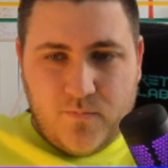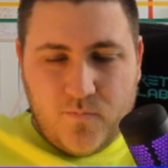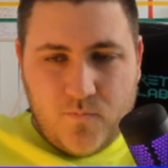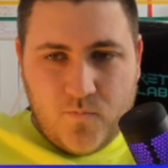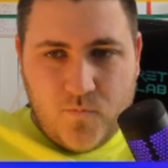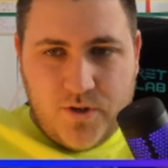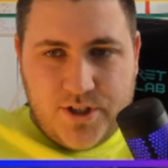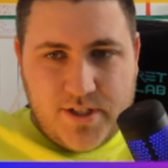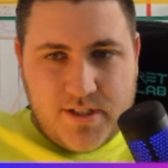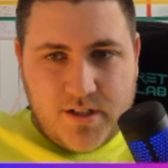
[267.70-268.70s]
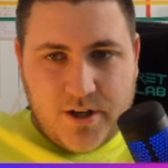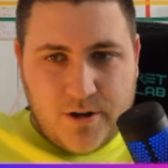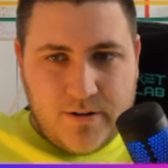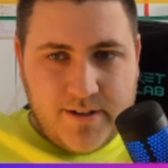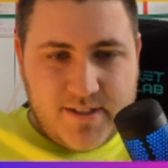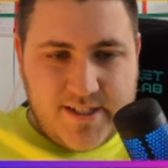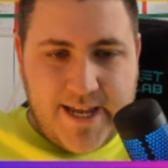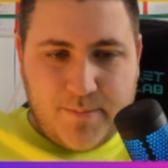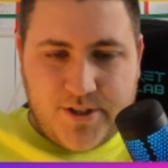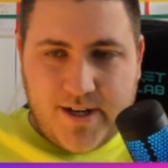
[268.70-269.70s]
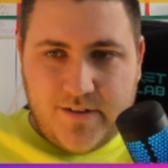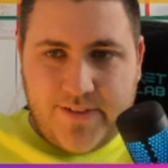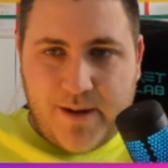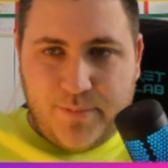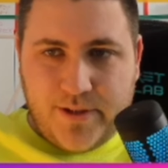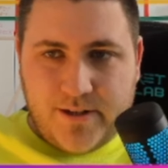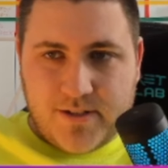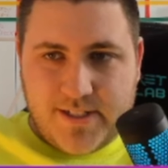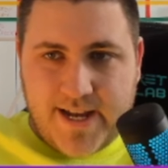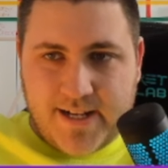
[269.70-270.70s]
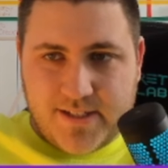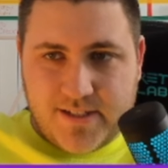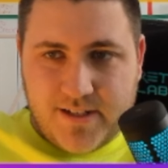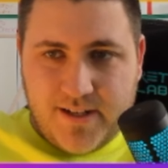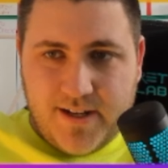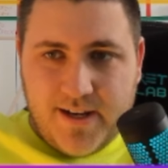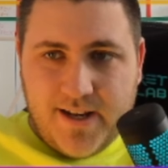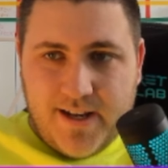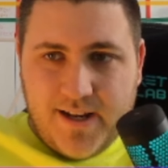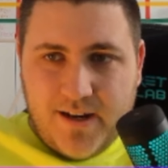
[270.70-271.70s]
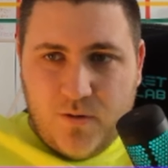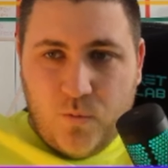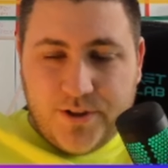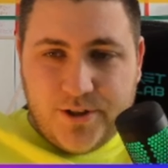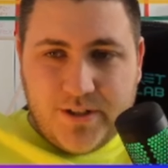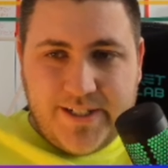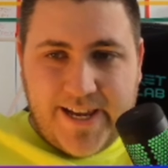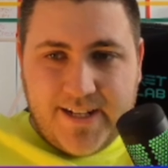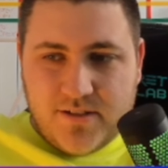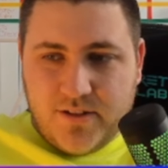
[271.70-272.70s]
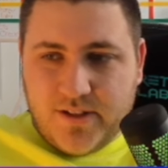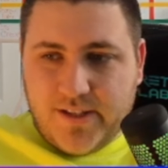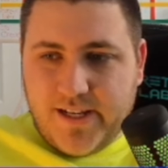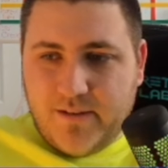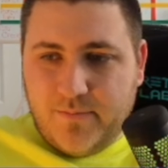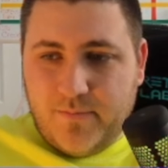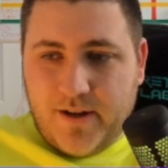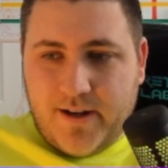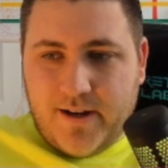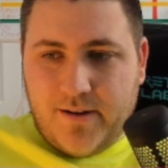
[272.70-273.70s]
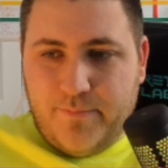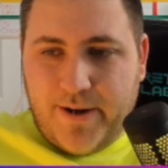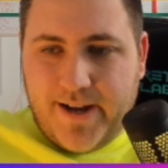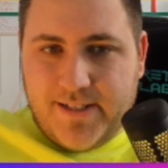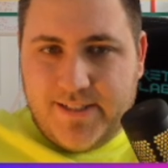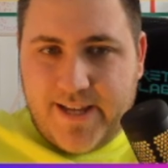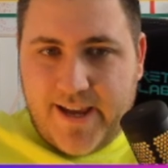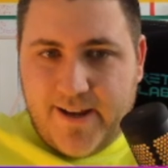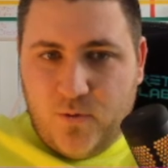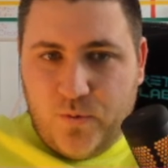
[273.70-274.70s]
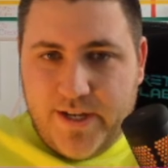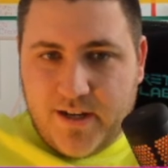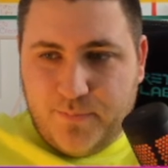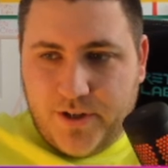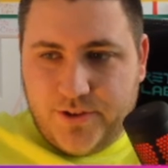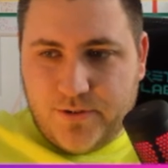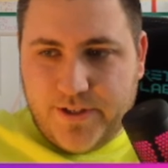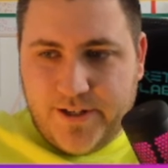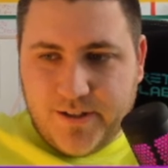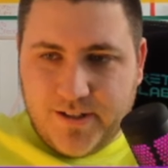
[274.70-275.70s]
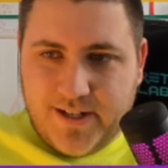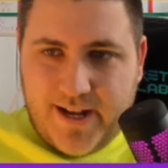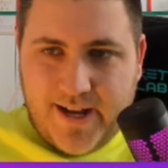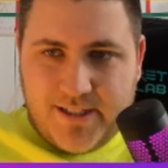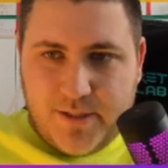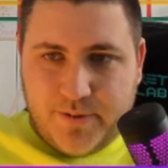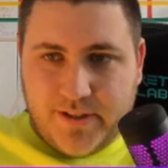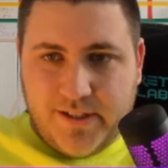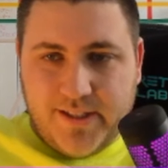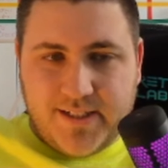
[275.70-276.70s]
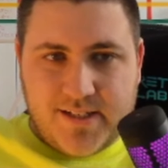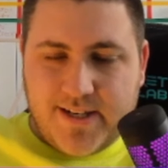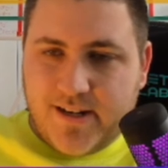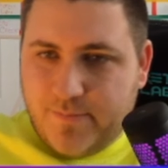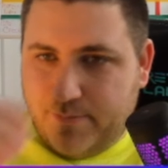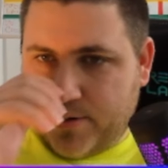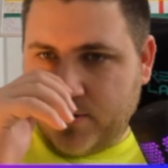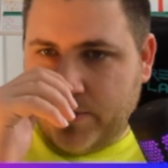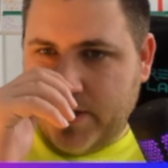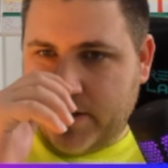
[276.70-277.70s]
which is a current snapshot of that player's stats, what their gains look like by day, week, month, or year. I typically like to set it per week.